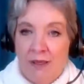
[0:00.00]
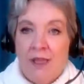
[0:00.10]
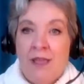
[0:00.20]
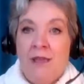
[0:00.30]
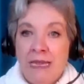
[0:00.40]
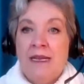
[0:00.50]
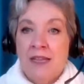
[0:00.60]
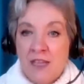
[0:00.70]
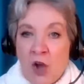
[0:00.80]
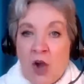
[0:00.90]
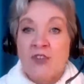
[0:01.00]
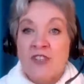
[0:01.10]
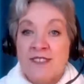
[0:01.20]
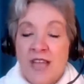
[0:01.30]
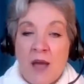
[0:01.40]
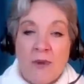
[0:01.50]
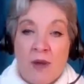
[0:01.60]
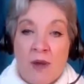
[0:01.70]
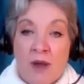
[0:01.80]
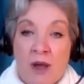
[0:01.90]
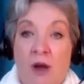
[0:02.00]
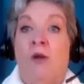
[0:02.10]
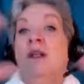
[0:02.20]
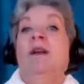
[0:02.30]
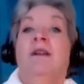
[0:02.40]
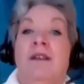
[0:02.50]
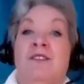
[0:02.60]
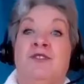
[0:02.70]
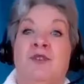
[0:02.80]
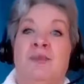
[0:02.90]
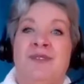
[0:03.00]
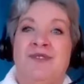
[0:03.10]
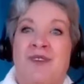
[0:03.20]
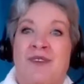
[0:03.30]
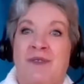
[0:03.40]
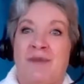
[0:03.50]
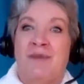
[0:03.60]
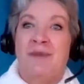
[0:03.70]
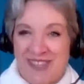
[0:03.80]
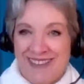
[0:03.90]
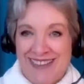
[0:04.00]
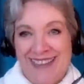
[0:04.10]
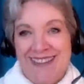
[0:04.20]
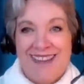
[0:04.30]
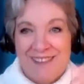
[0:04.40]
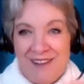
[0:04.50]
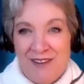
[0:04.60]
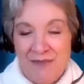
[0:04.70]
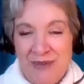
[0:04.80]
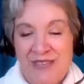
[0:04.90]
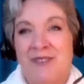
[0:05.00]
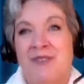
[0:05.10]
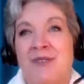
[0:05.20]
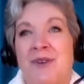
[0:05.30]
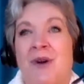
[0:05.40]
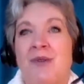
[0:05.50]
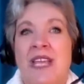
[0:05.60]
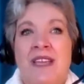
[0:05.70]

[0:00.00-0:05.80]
immediately it conjures up a whole exuberance of emotion that can't be controlled.